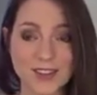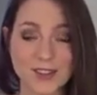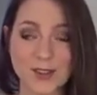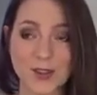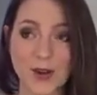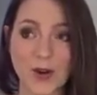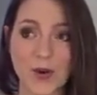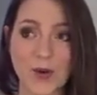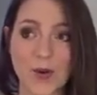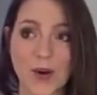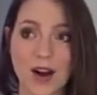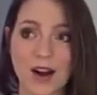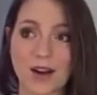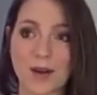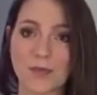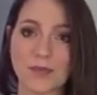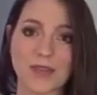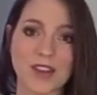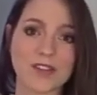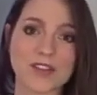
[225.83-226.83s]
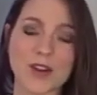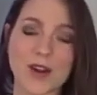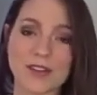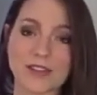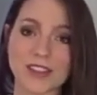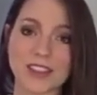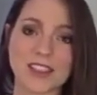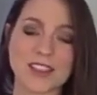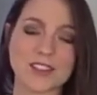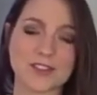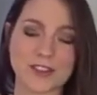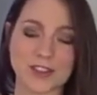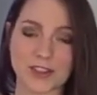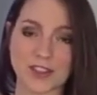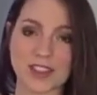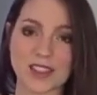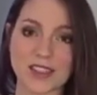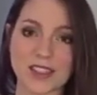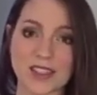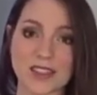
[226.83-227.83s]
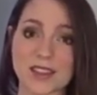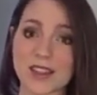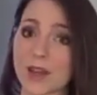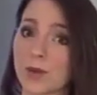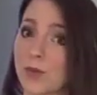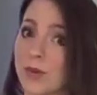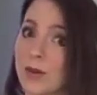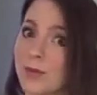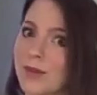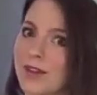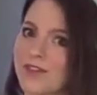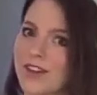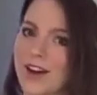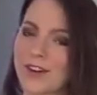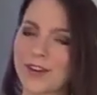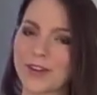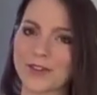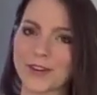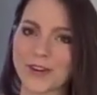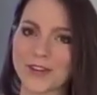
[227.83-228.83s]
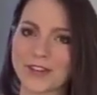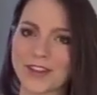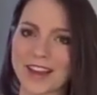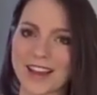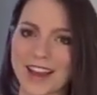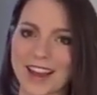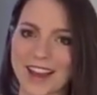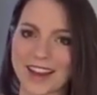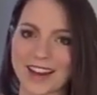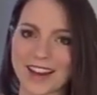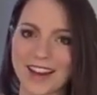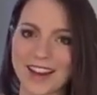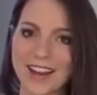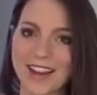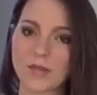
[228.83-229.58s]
So if you have any deficiencies, they will be found if you're vegan.